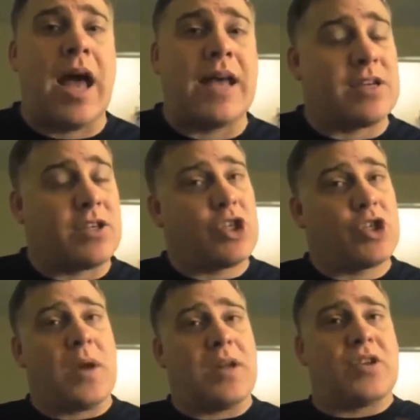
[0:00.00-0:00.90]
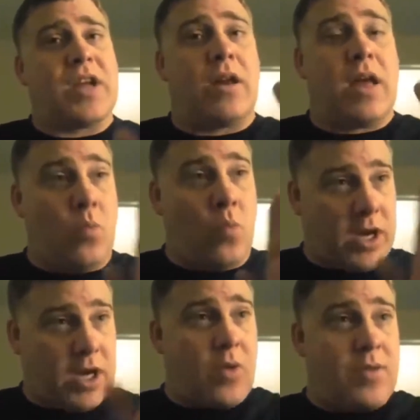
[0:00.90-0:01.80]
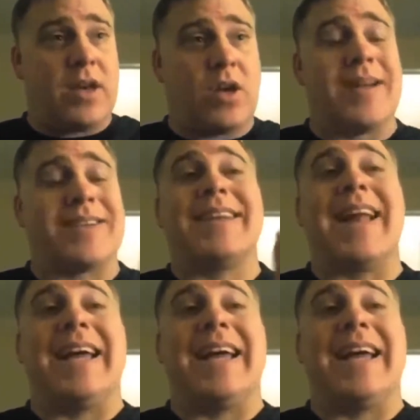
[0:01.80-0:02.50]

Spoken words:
As I stretched out and wanted to go that direction,